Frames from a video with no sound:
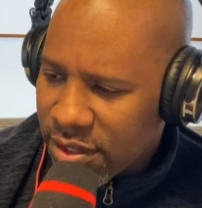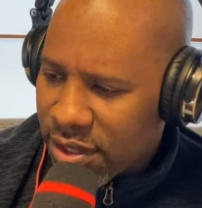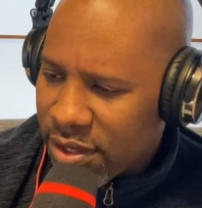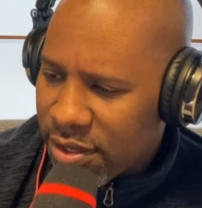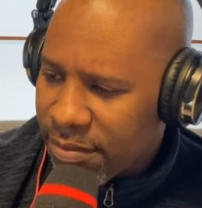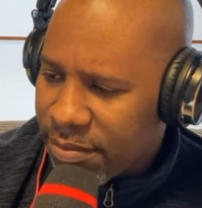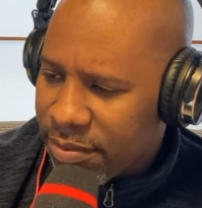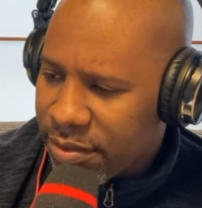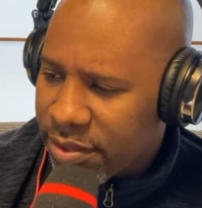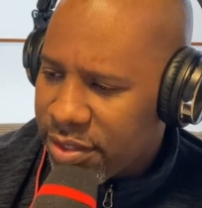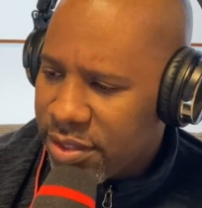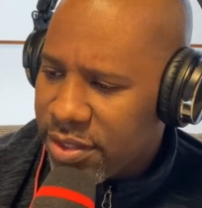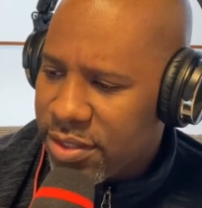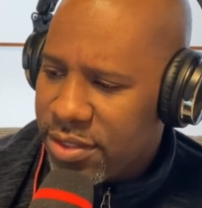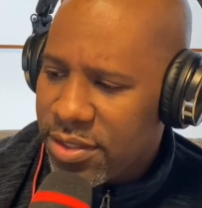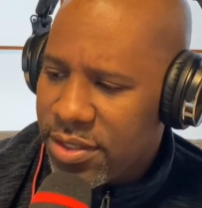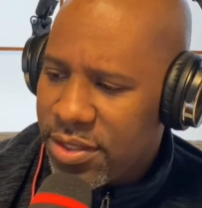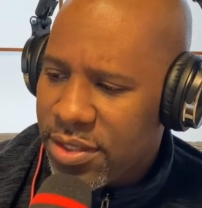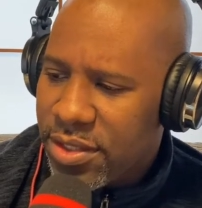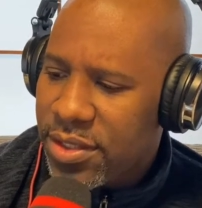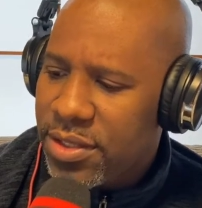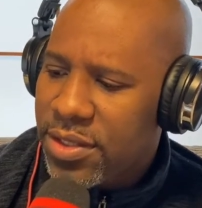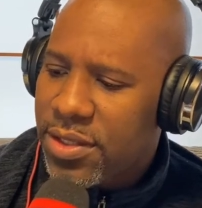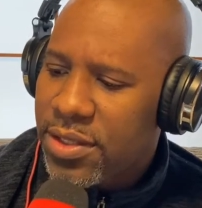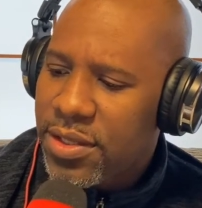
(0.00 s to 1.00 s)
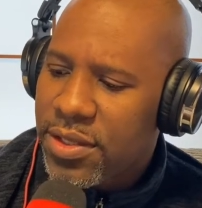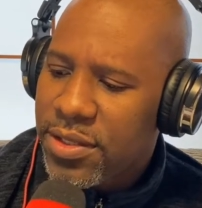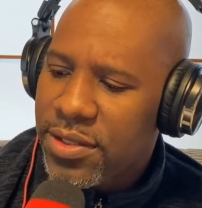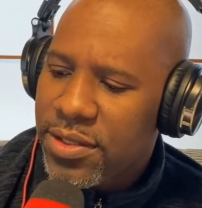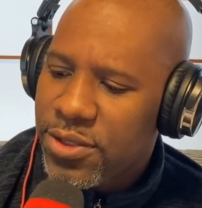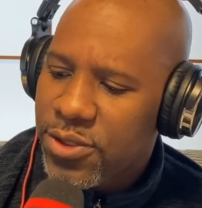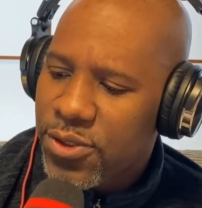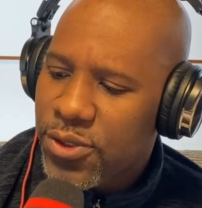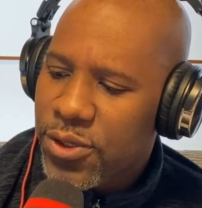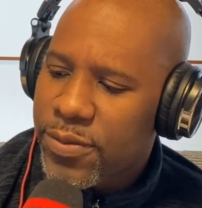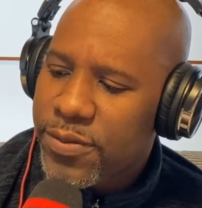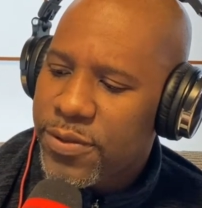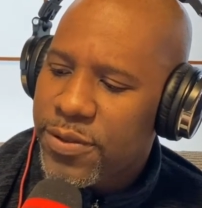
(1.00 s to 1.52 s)
I'll put it in the
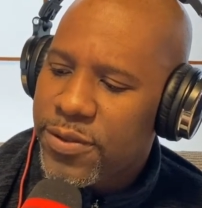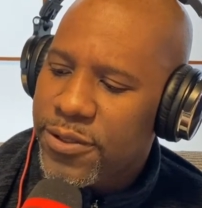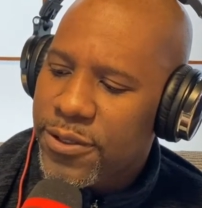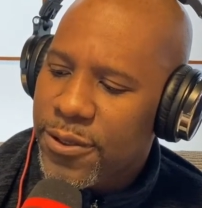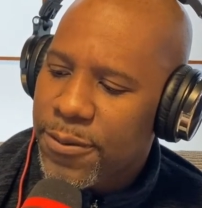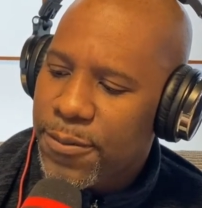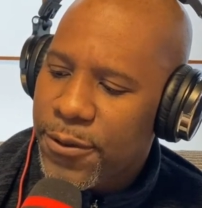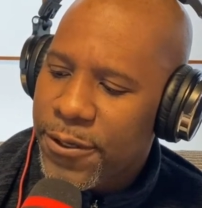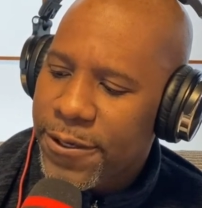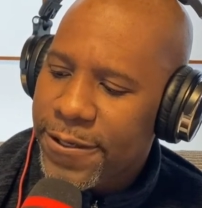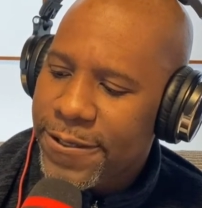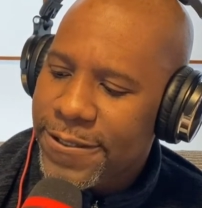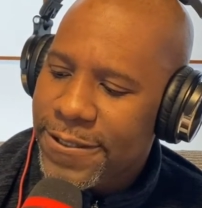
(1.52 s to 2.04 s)
description somewhere.